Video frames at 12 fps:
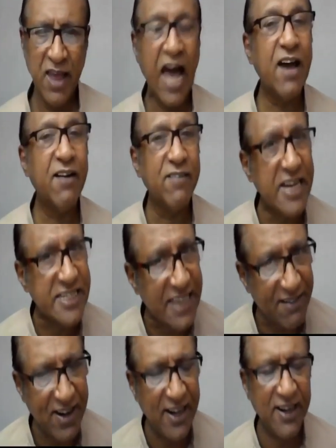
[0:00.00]
I have only
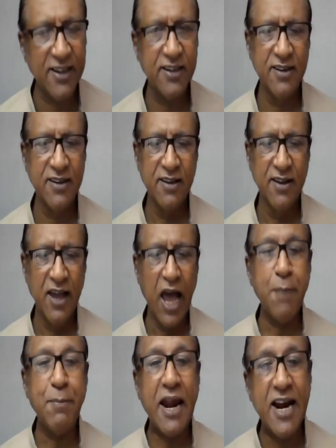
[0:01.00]
7.
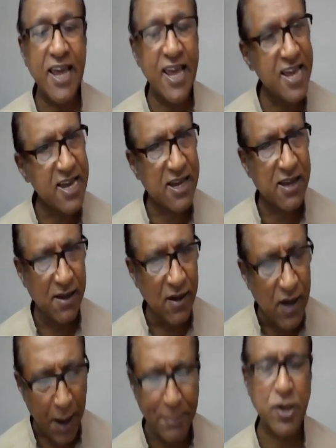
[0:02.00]
I'm already
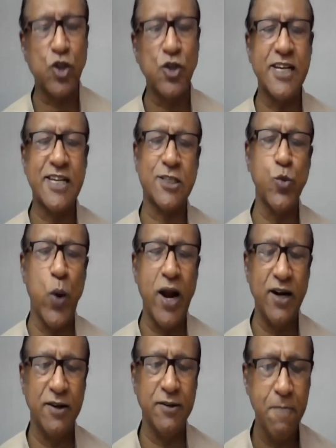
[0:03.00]
coming to 6th
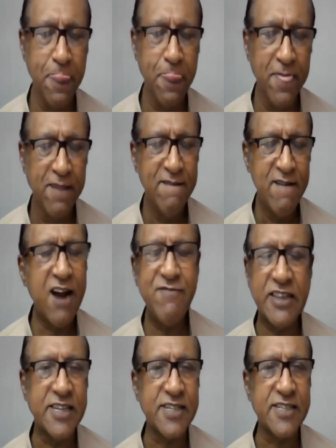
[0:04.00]
one, and
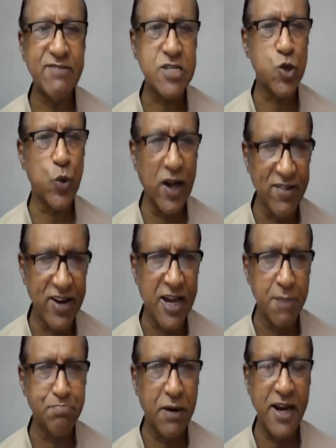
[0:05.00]
with the 7th one I will
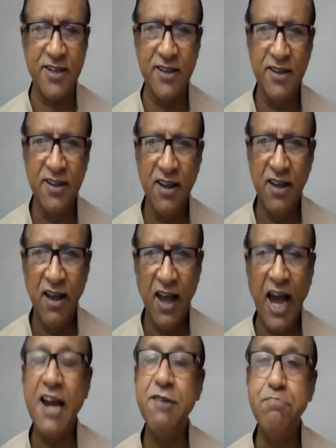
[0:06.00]
complete
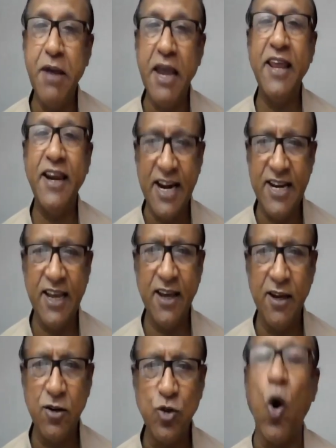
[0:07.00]
and be
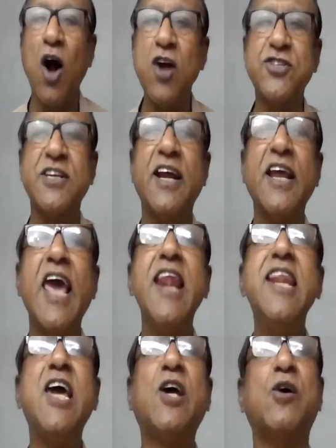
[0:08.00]
ready to answer
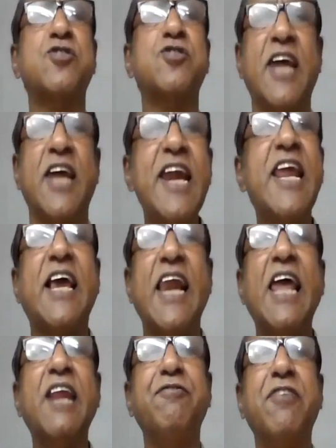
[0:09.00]
any question, any
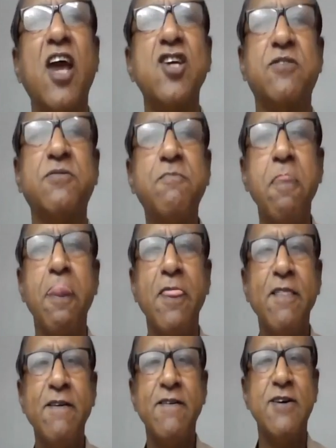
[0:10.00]
clarification.
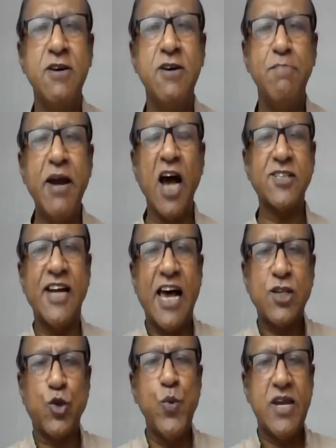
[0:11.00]
Because
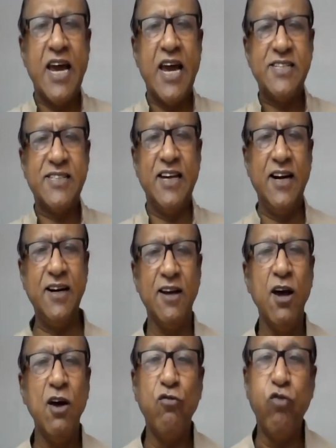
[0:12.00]
last week I
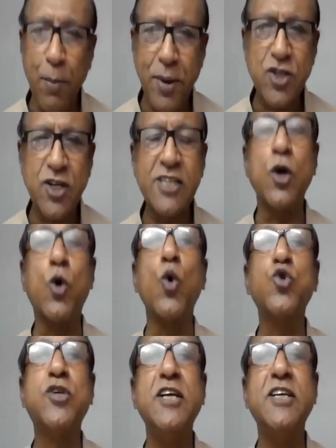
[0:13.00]
said formation is a
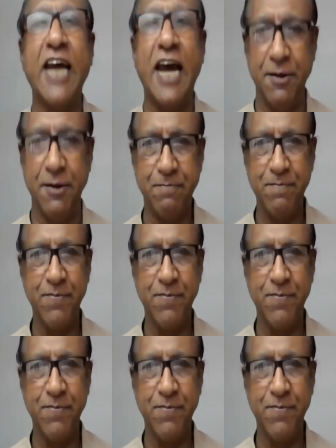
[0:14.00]
question time.